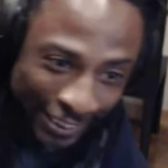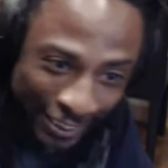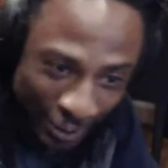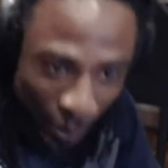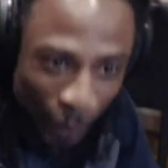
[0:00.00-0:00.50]

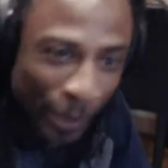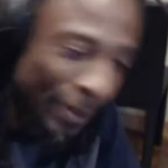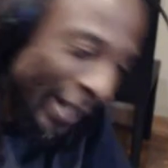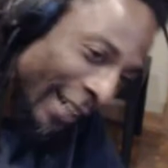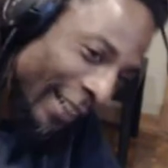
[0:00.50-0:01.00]
So I went
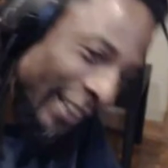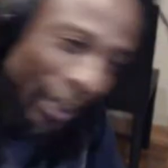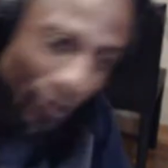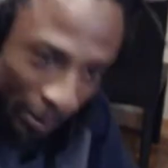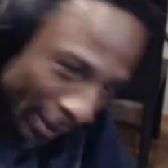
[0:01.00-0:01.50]
back and I
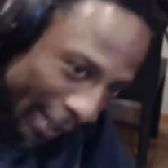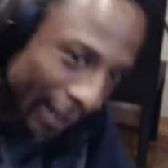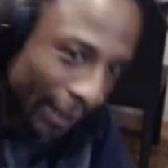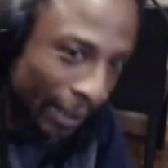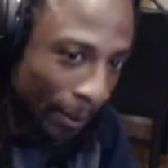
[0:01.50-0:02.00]
went
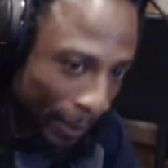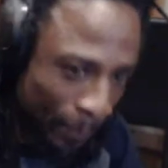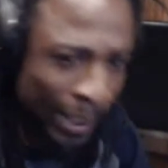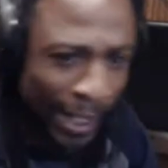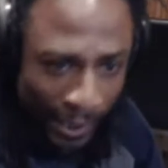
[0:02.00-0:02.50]
back and I
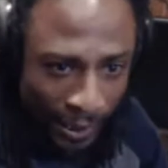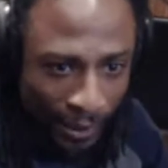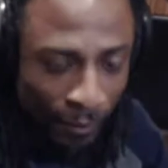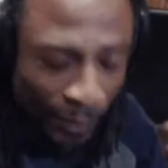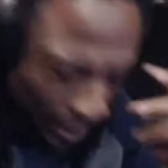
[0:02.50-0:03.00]
went back, and
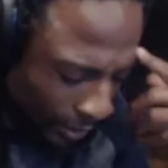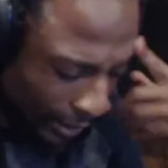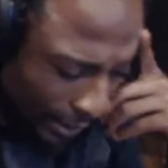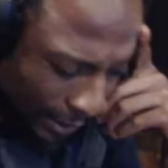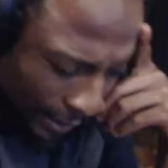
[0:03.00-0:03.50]

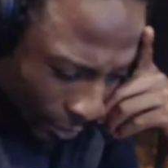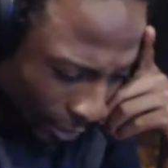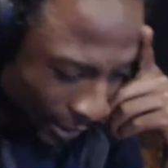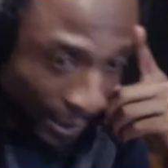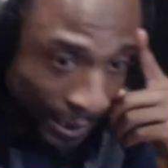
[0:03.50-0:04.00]
eventually it
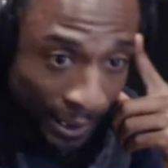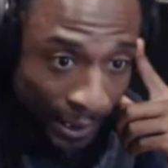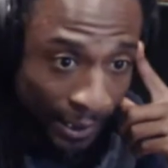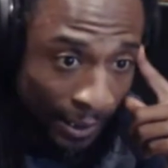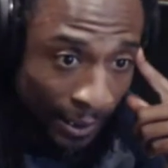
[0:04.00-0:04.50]
started to
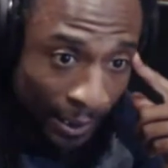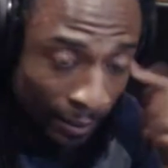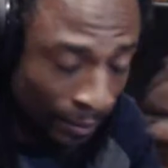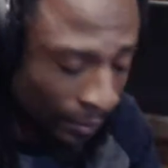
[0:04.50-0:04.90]
sink in that